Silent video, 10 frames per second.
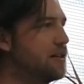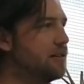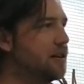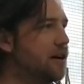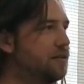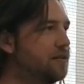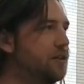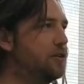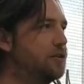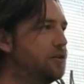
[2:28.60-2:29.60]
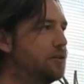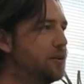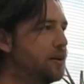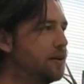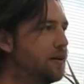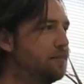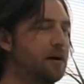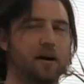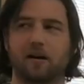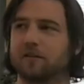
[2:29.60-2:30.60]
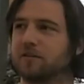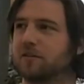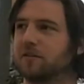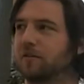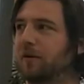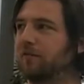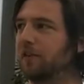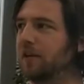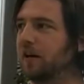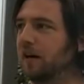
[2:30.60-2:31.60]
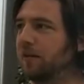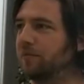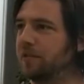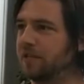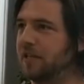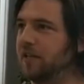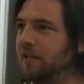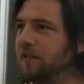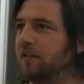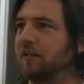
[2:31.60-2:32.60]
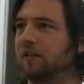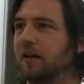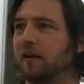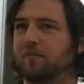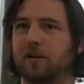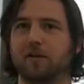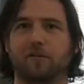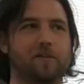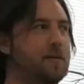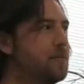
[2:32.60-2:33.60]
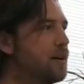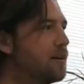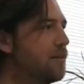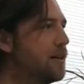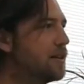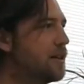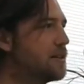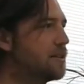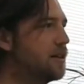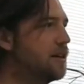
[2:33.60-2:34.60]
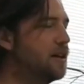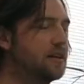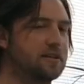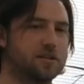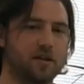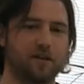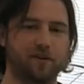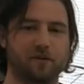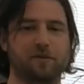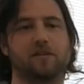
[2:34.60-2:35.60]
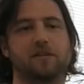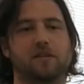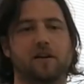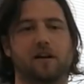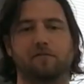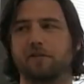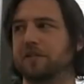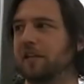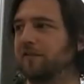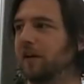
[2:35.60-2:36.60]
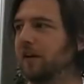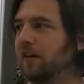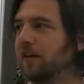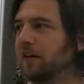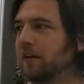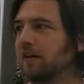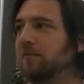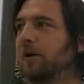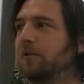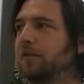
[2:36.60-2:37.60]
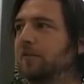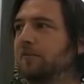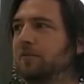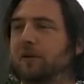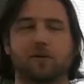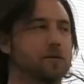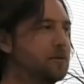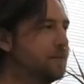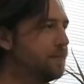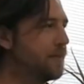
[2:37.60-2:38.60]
there are kind of two parts to every RPC library or framework, right? There's the server, which is the kind of receiving component from the call,